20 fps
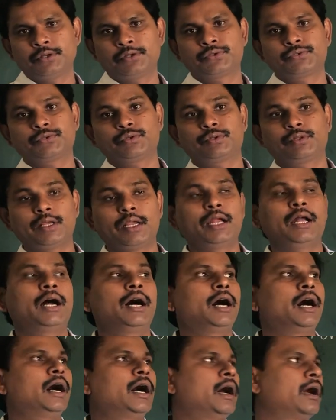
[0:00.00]
So they
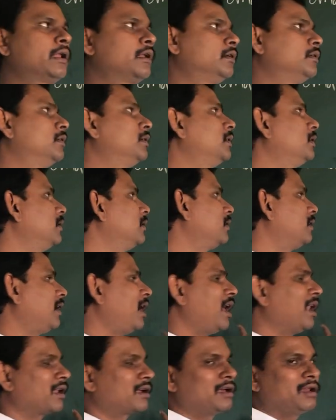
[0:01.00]
are
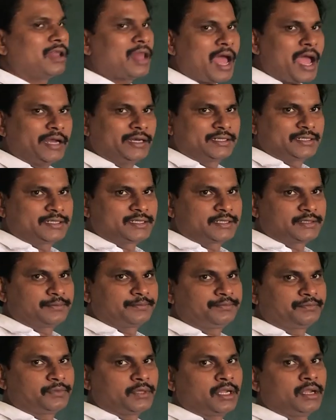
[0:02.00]

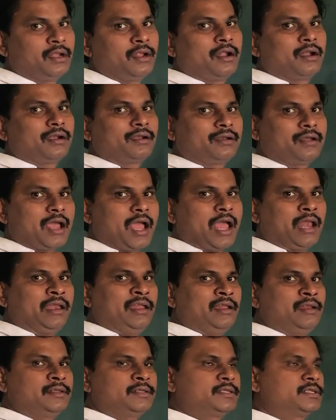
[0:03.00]
alkaloids,
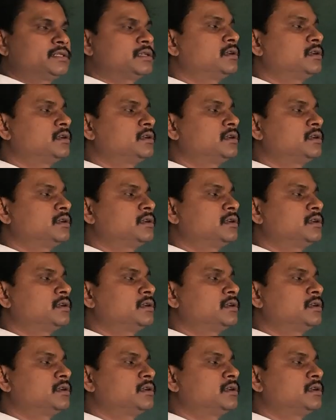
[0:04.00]
tannins,